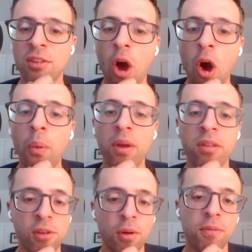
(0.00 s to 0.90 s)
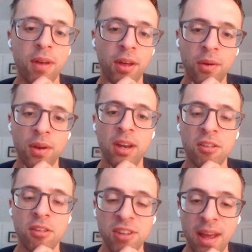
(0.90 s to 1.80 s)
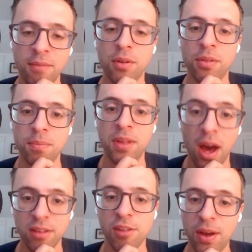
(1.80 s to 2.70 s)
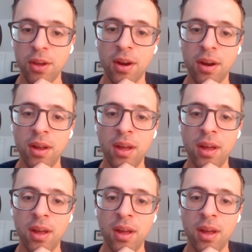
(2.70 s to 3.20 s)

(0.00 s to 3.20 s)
that is always your failure and it is never the audience's failure.